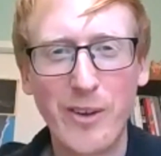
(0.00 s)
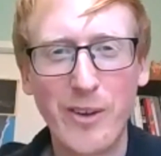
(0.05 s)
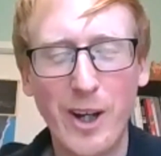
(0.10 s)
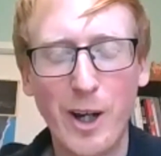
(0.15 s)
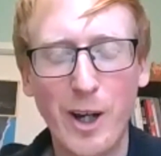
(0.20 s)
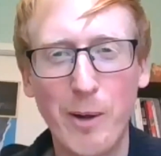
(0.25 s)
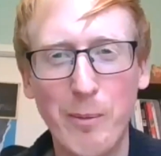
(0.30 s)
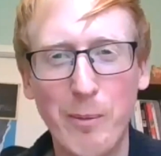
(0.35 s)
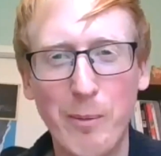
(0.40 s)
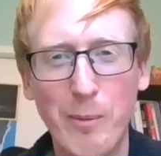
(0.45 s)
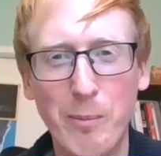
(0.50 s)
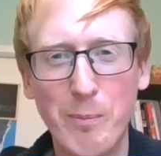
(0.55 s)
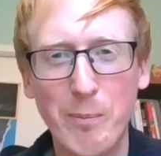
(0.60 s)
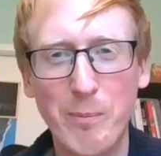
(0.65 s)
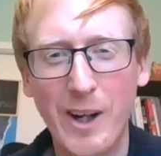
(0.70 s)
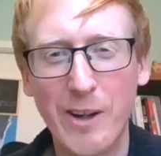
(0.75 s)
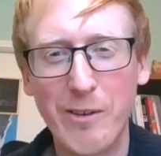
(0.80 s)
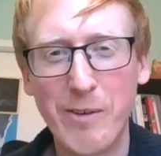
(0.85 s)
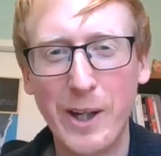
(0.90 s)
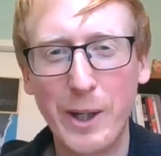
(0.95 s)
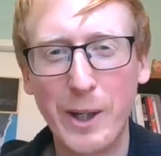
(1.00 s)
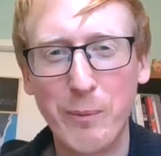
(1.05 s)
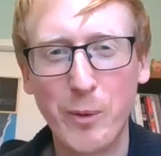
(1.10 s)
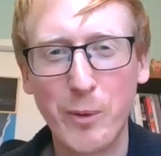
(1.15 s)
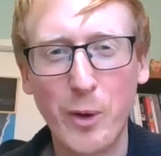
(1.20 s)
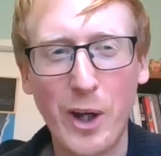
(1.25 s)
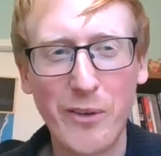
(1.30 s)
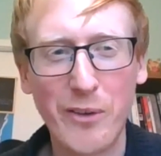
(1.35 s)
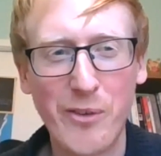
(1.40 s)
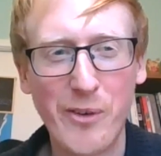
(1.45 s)
Um, if anyone
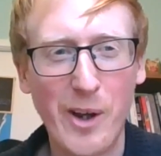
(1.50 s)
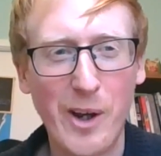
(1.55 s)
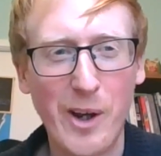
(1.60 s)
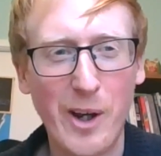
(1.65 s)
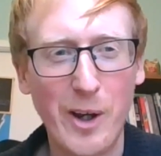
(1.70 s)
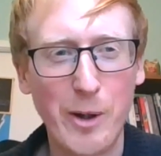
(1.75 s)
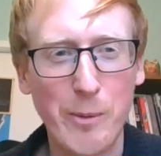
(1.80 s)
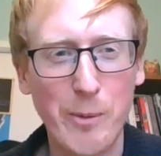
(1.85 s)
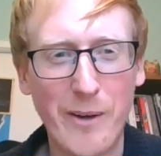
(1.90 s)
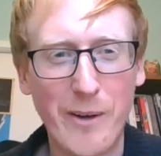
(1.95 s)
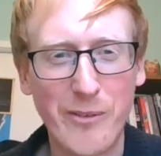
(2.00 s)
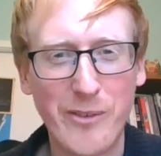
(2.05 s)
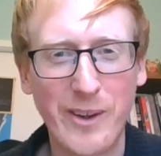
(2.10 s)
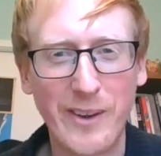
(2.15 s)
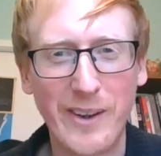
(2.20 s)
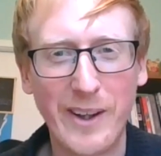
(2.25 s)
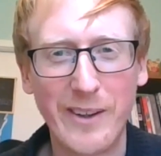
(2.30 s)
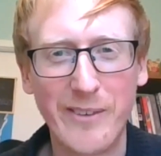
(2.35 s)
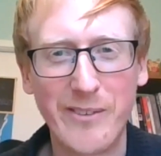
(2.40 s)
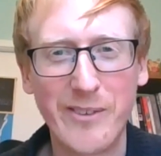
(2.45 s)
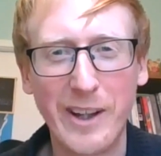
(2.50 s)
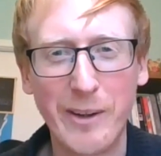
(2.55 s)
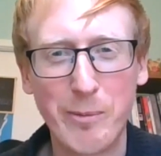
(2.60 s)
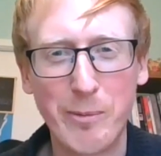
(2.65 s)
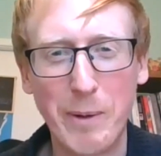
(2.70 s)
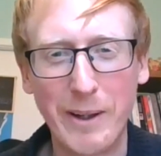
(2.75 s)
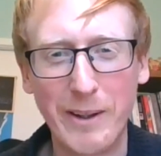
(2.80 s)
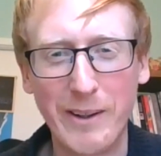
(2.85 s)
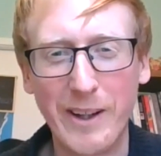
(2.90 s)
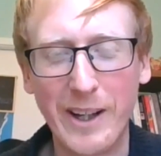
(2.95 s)
who hasn't heard about it, there's, it's
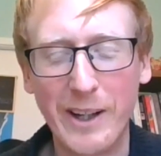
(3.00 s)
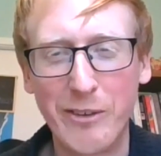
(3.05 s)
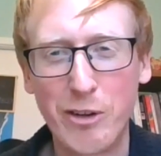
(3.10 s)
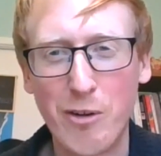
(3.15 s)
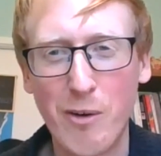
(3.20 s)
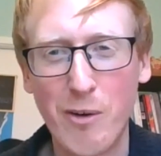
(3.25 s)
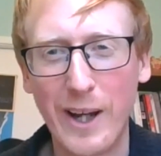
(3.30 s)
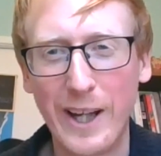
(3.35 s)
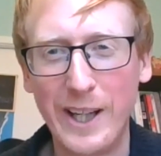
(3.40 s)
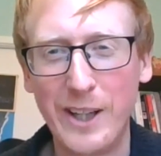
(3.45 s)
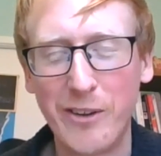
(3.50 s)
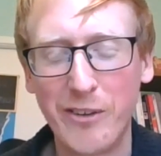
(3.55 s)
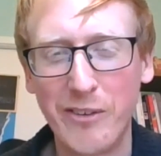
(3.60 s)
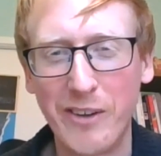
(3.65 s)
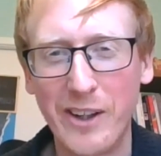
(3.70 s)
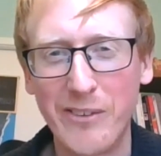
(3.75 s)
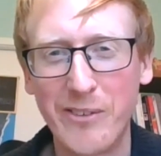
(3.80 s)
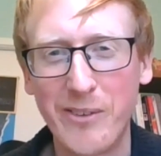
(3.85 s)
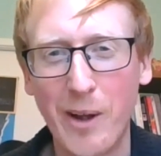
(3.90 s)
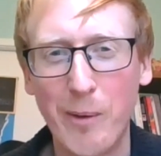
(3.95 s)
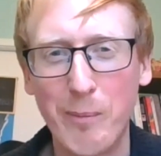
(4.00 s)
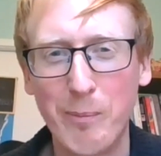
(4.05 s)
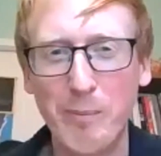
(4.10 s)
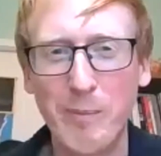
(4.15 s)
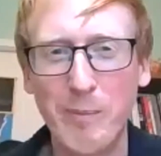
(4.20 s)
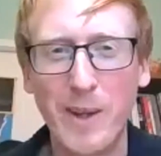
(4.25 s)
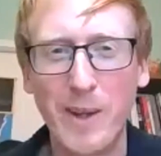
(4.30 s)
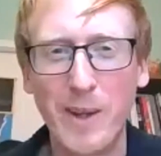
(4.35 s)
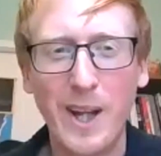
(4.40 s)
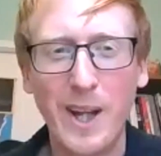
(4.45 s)
been it's great because it's
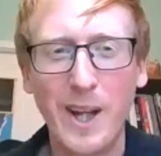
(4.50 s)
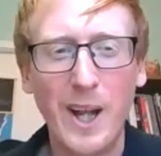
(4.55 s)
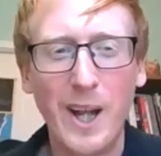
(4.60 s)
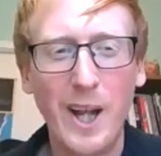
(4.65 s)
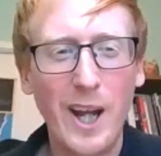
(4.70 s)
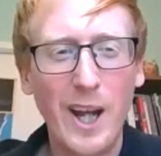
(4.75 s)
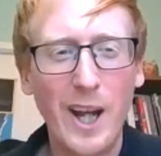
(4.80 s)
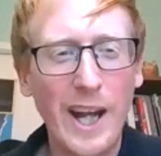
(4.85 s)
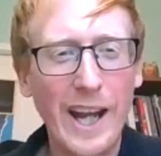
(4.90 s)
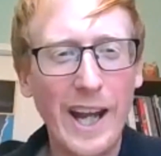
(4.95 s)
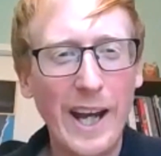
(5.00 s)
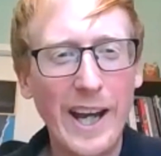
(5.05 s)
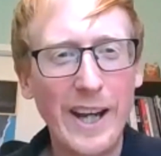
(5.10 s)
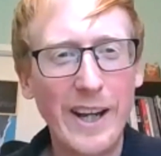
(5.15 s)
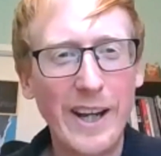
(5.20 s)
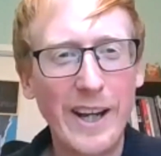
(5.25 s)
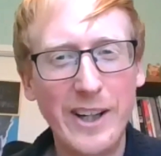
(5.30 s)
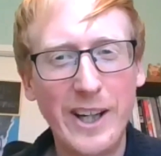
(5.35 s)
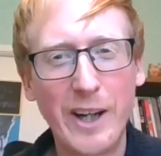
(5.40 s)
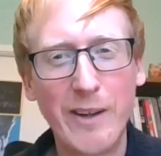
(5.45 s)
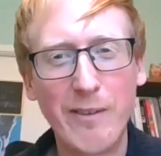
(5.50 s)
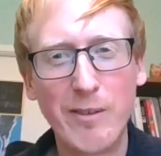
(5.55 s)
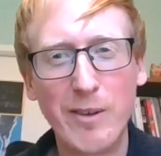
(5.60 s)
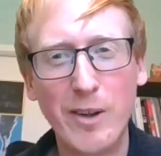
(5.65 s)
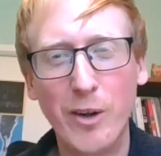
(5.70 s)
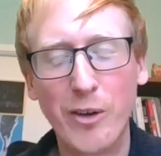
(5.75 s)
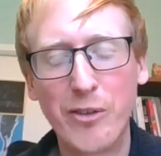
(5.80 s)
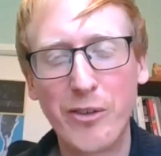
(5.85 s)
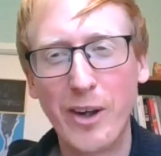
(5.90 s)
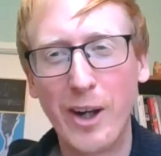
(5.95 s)
um, it, it kind of
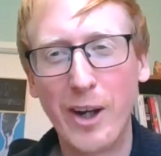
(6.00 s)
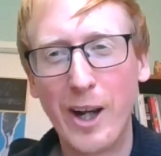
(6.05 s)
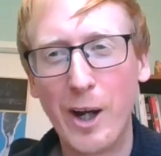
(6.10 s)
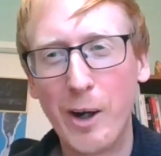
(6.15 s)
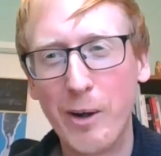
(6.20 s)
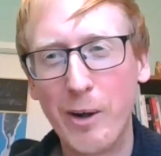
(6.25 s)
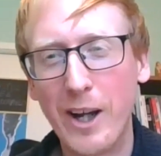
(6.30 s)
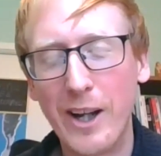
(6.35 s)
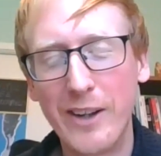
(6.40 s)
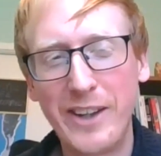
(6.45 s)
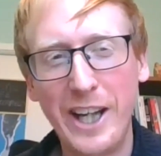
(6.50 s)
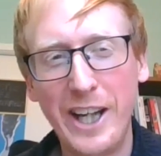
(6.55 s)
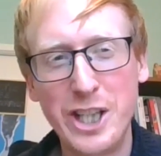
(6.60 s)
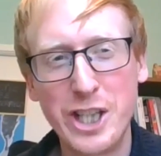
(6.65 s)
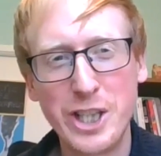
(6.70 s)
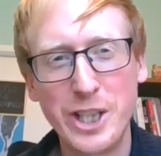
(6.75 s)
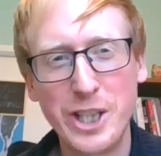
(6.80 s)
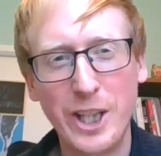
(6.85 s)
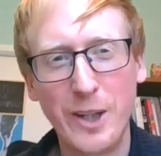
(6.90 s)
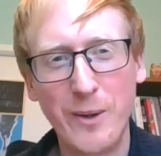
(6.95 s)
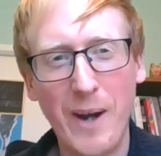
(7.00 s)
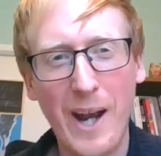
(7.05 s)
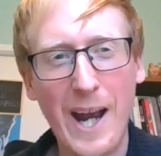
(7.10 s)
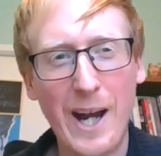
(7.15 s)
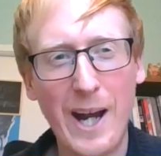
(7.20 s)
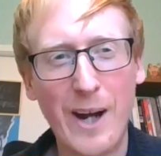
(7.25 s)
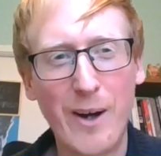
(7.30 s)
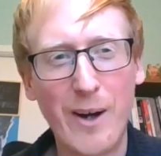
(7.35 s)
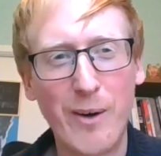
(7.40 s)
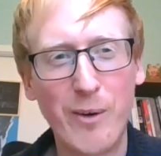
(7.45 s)
looks at uh, teaching you
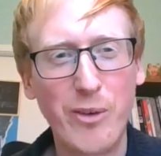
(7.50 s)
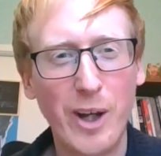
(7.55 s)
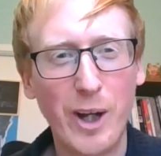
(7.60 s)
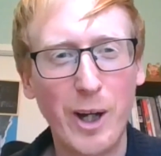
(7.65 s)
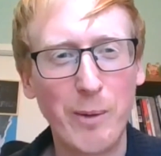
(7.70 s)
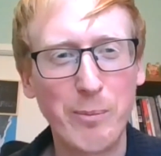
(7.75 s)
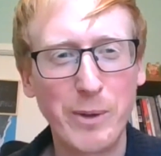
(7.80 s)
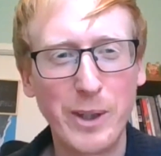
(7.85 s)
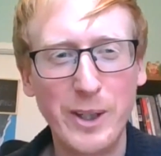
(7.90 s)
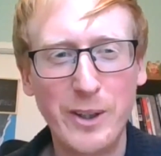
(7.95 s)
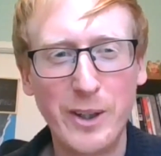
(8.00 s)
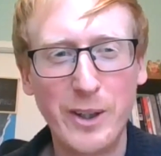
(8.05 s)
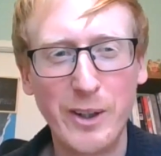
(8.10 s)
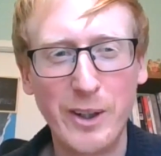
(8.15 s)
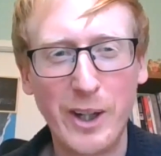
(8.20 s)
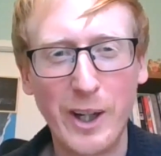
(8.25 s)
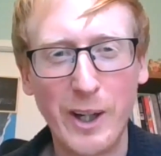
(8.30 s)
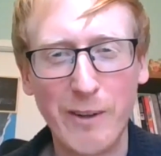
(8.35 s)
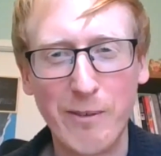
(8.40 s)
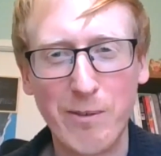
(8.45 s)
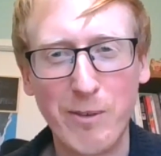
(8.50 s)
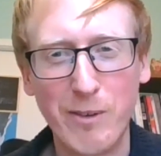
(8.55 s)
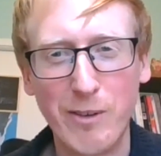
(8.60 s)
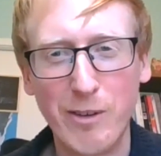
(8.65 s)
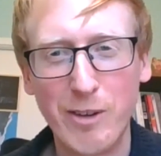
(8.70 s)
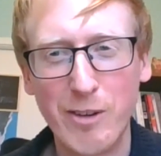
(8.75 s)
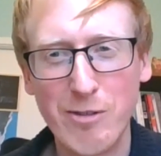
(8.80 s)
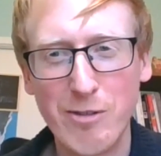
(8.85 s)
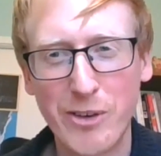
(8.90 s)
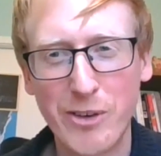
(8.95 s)
how um, you can kind of
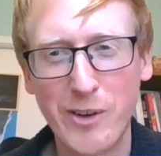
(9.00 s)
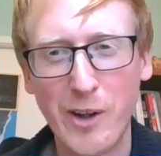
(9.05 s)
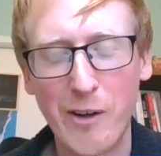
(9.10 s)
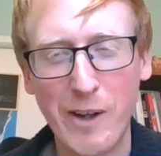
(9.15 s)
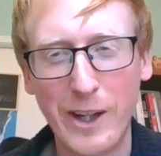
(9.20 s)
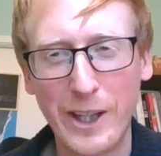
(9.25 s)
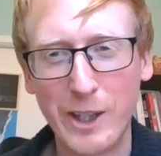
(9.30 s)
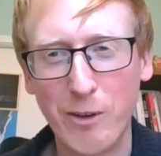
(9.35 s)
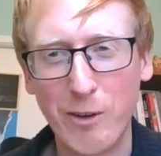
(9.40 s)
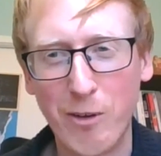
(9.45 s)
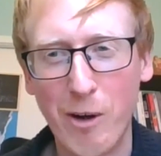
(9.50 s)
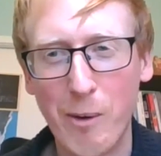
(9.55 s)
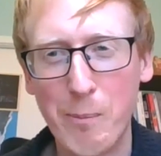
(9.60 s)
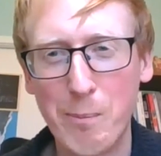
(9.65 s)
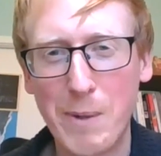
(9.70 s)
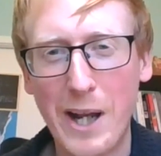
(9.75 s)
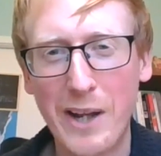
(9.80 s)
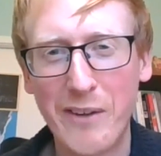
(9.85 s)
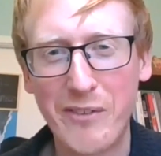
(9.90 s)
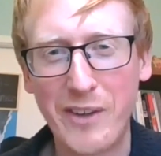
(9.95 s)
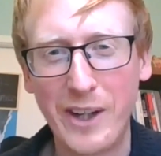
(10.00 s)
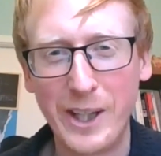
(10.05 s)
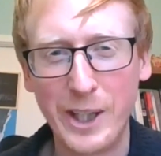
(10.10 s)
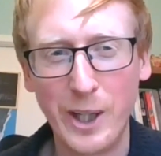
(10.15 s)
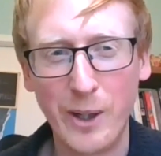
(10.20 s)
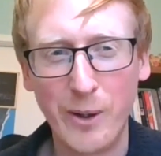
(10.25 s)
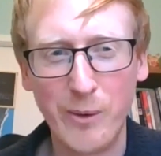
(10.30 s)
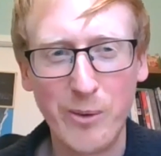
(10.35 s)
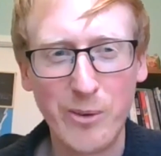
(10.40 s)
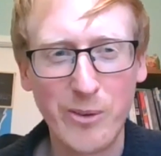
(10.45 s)
survey your own plastic
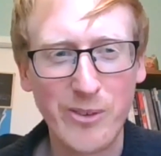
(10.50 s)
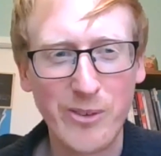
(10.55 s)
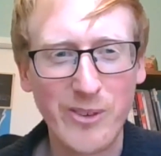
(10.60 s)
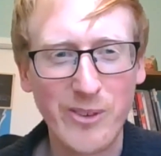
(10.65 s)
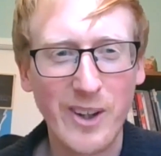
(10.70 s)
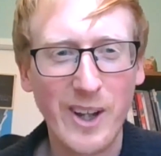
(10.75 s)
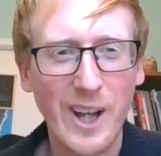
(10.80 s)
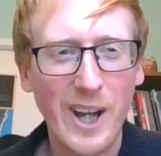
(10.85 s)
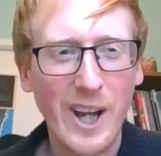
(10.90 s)
use,